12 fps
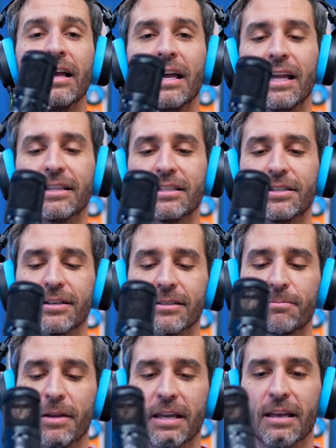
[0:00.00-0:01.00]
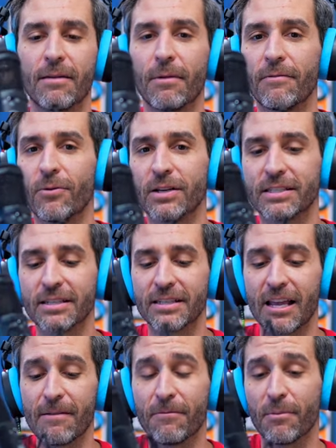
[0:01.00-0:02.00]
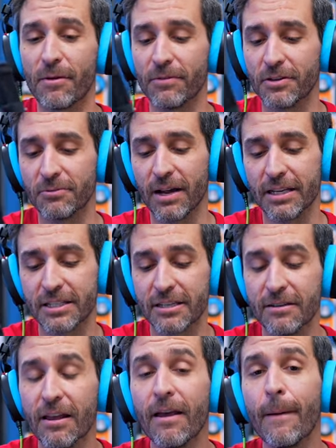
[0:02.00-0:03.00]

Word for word: It's just picking up my voice the same from every direction.